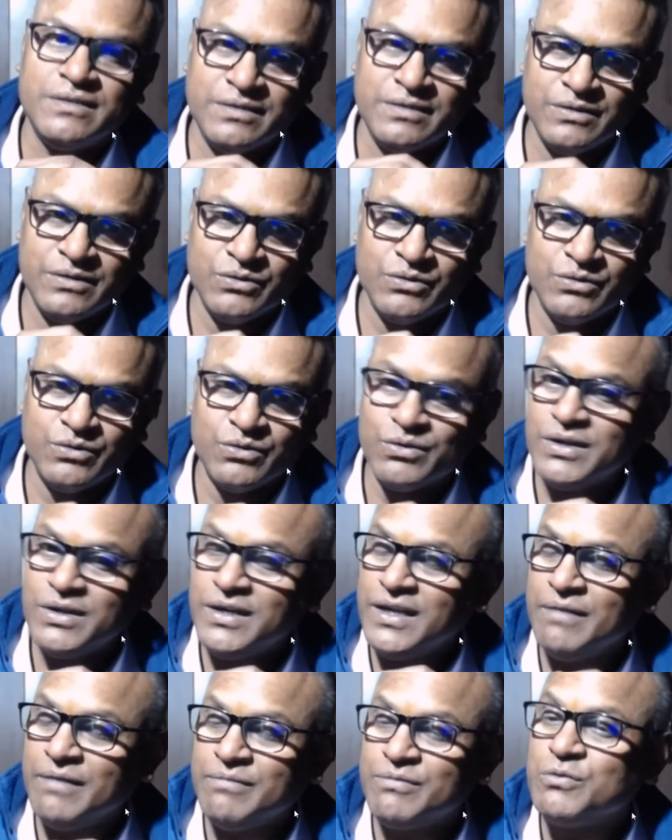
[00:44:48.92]
You
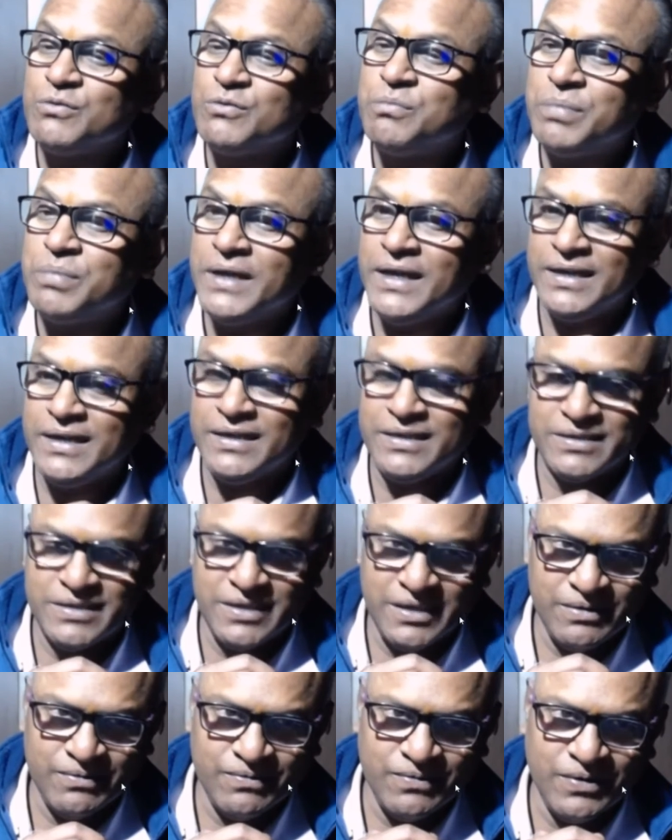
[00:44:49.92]
don't have to pay
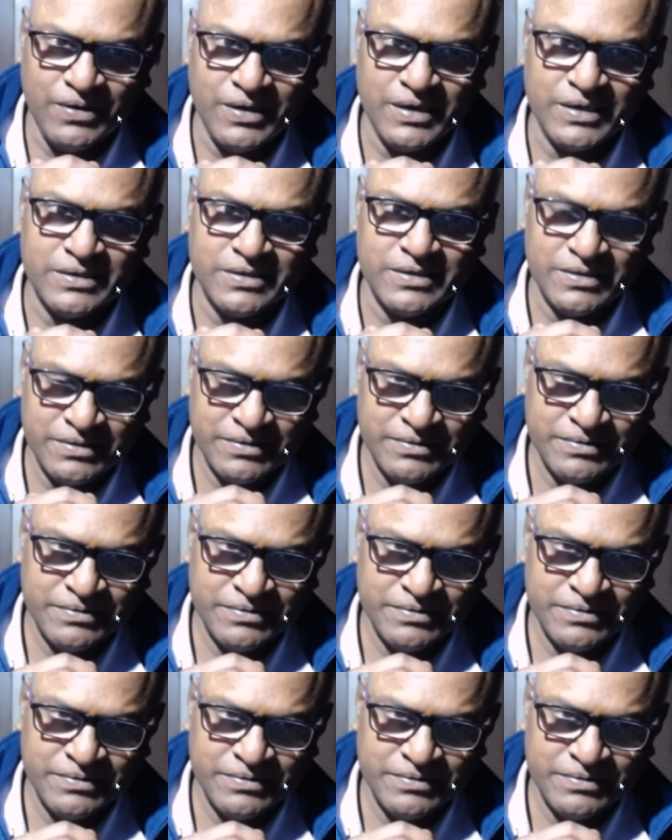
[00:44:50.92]
anything for it.